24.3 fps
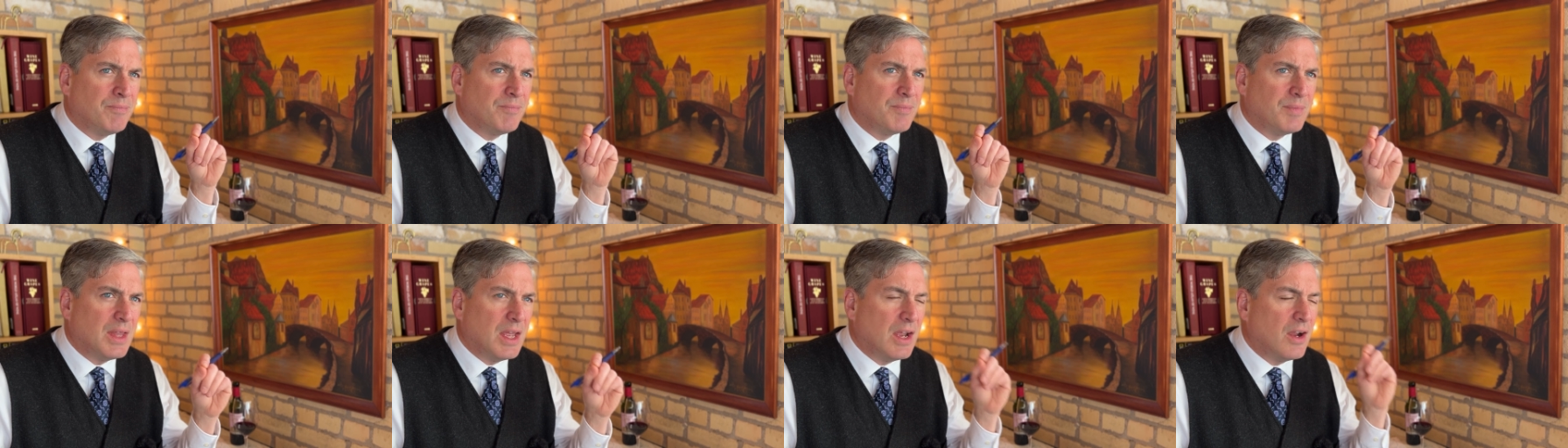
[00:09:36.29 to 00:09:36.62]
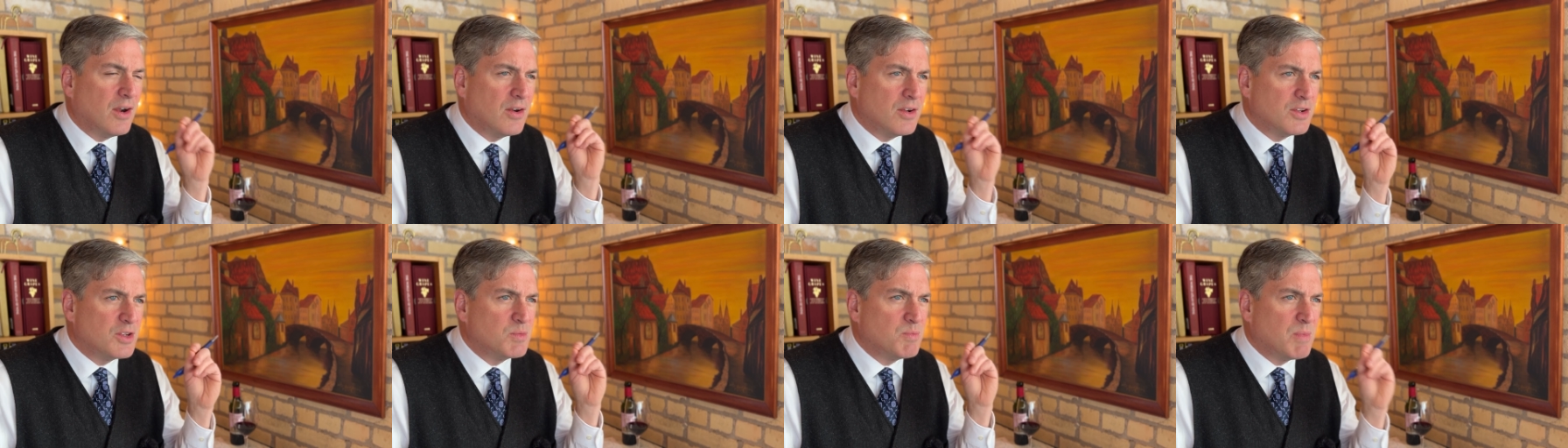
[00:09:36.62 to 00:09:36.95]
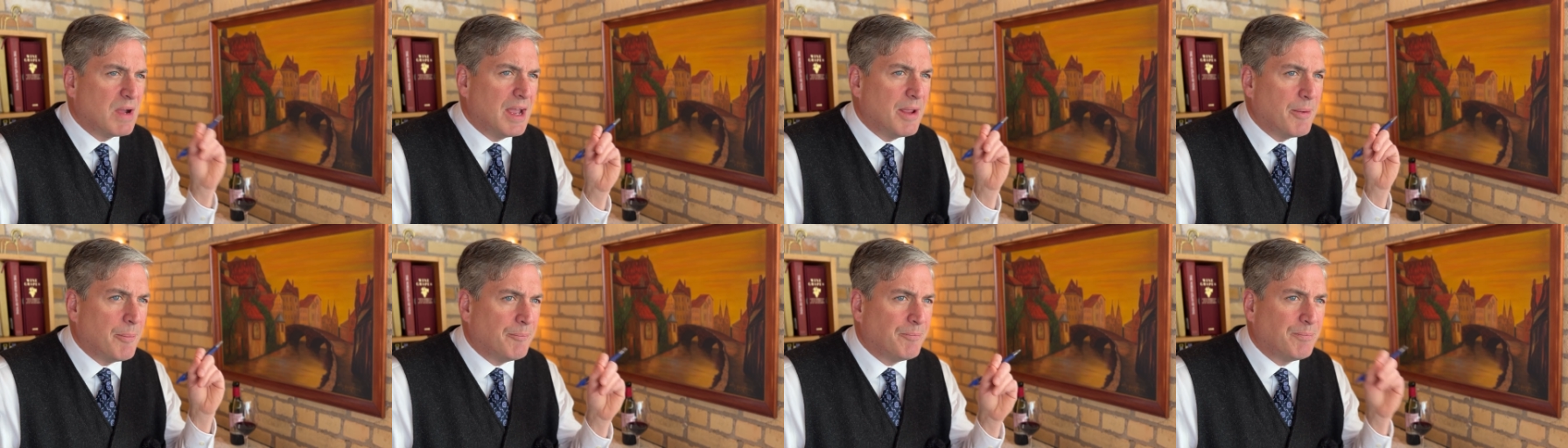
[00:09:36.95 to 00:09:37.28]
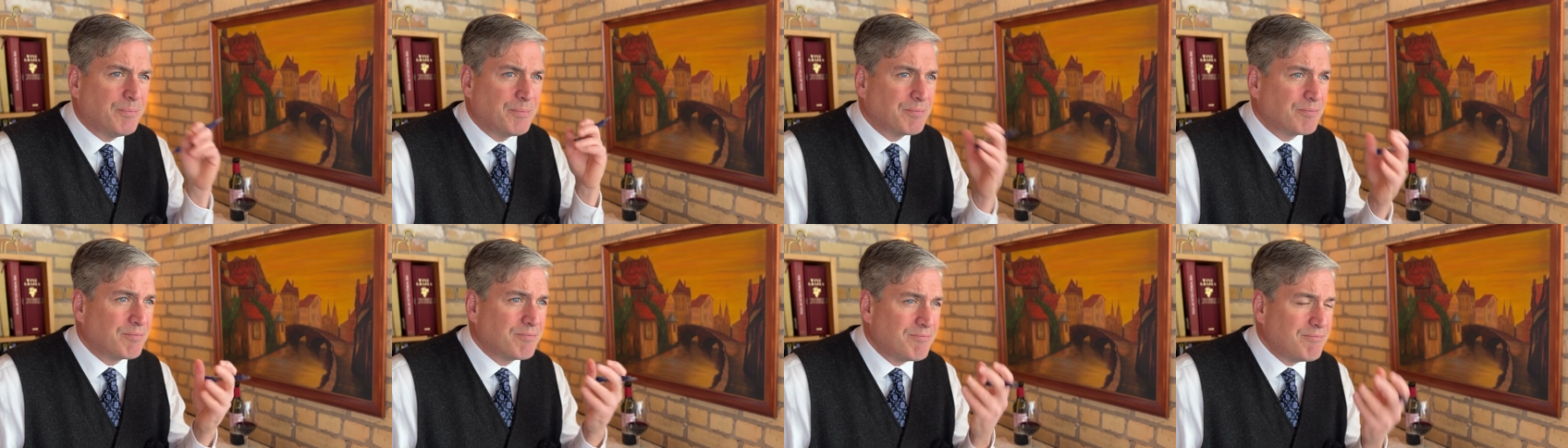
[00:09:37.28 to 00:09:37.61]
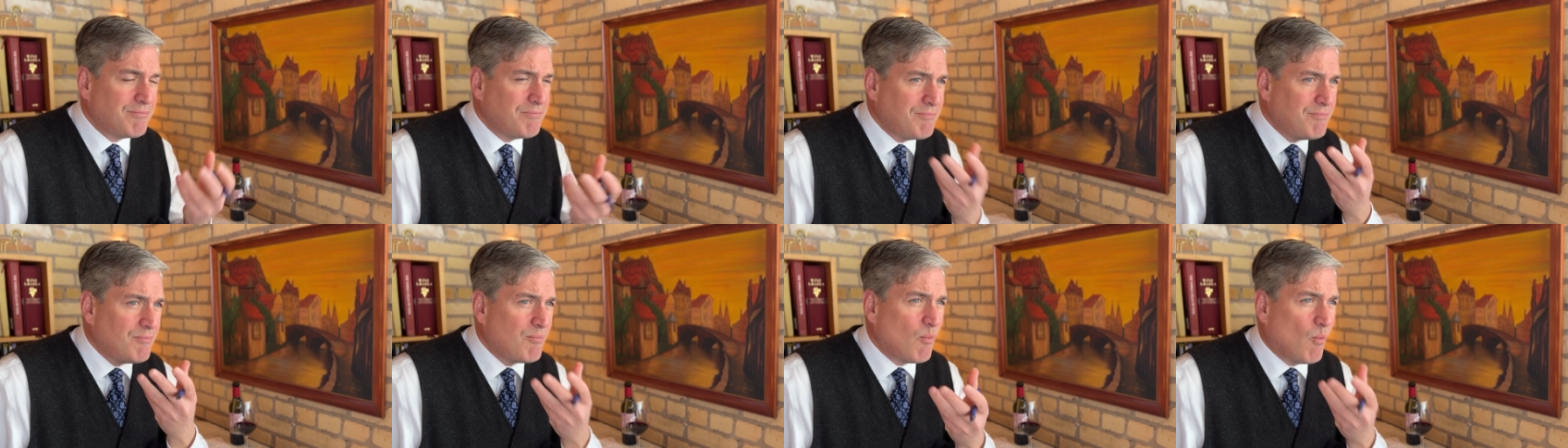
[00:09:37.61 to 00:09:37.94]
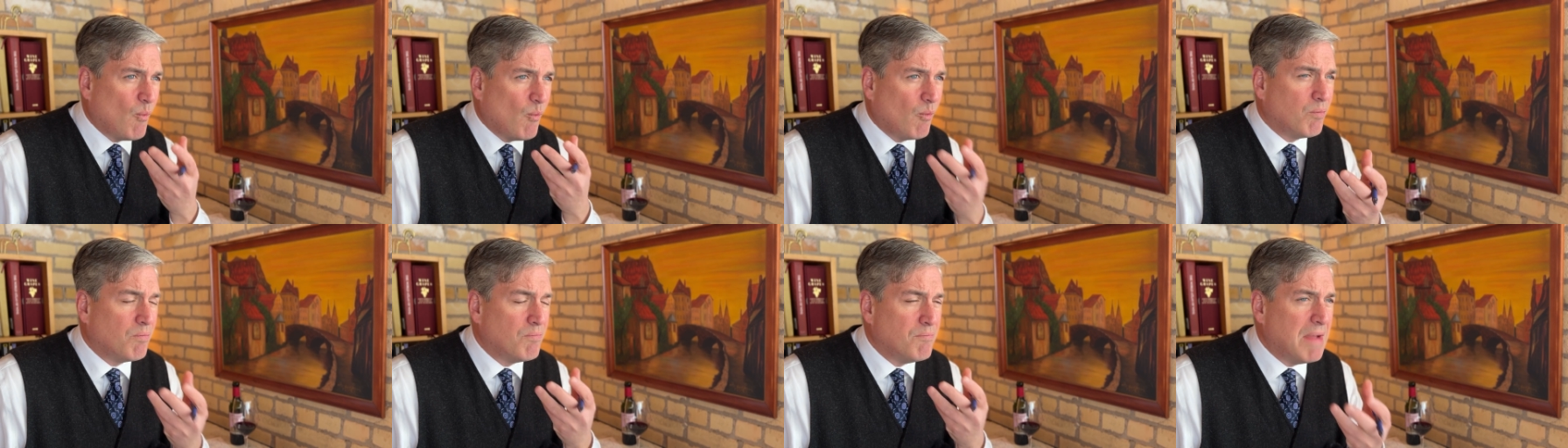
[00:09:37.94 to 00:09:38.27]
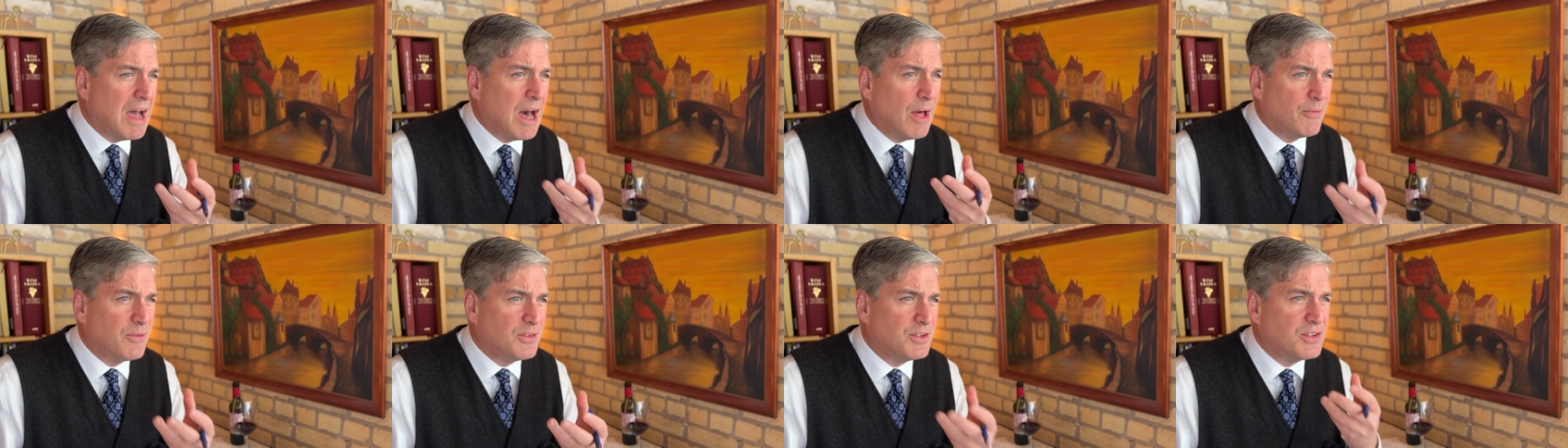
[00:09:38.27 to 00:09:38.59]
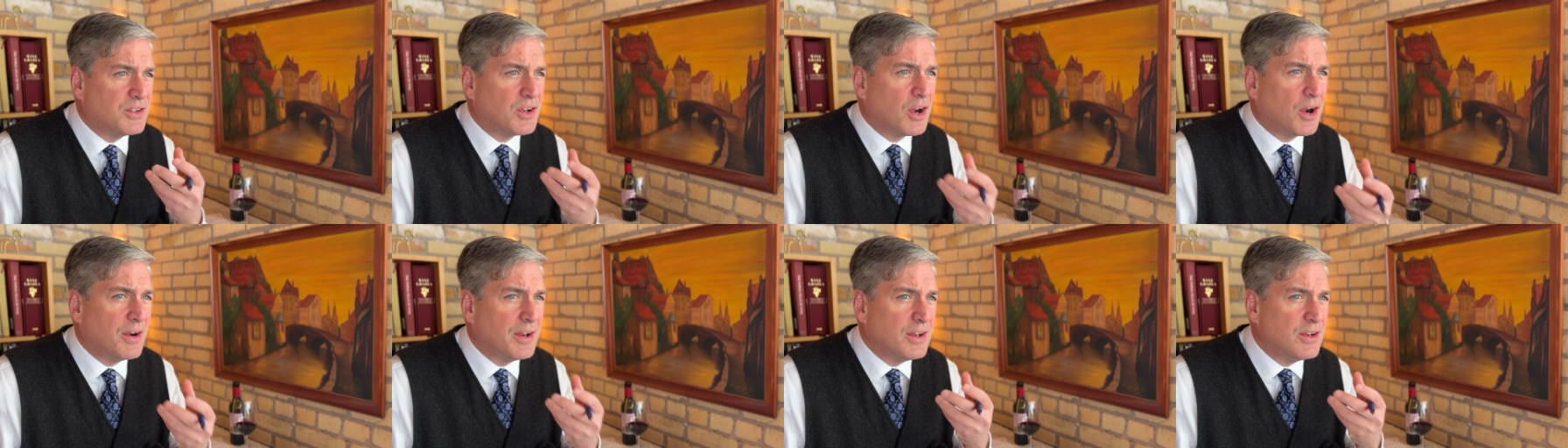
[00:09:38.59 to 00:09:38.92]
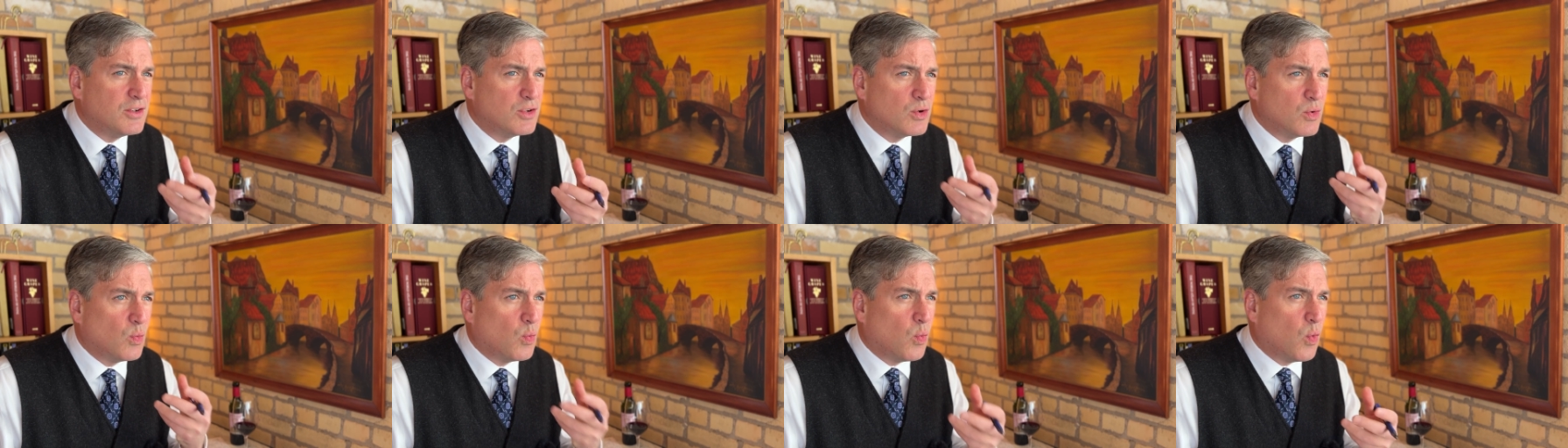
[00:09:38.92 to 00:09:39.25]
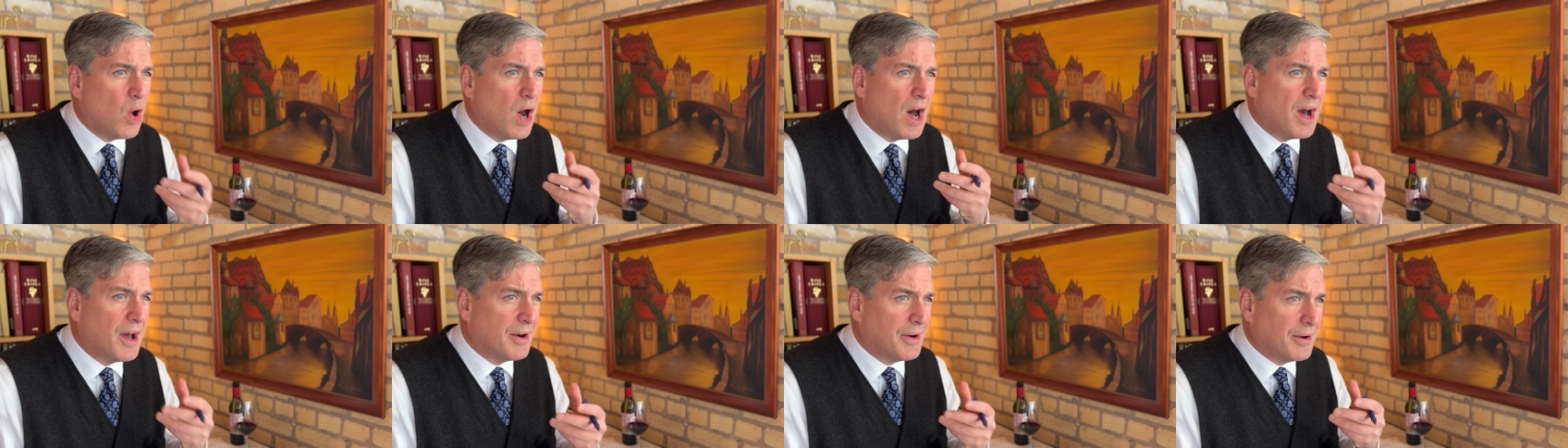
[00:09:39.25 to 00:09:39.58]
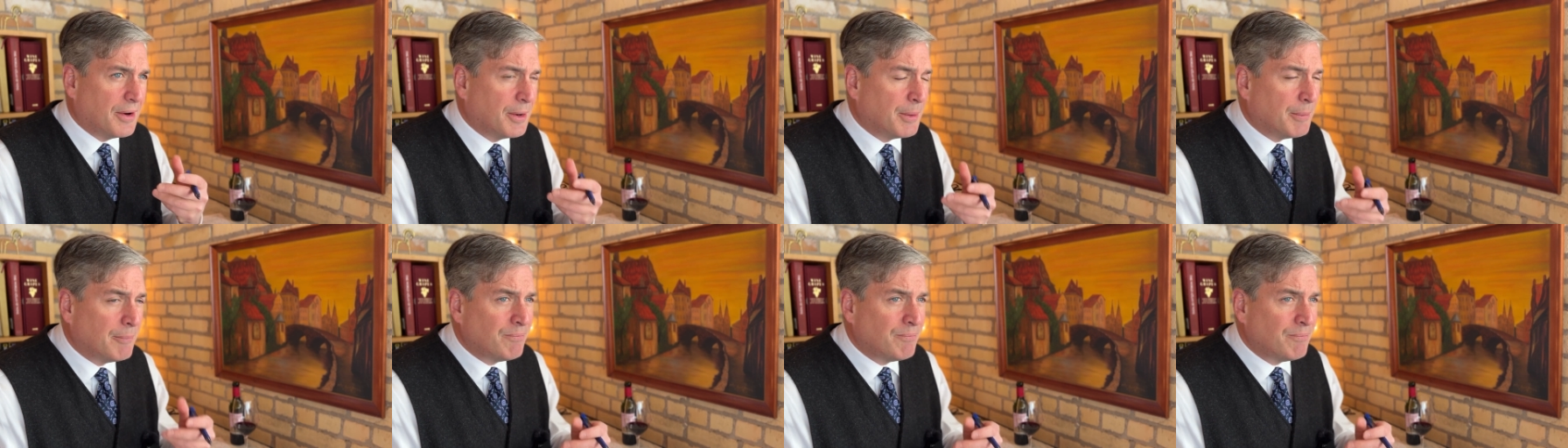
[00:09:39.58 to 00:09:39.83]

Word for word: There's my mouth starting to water.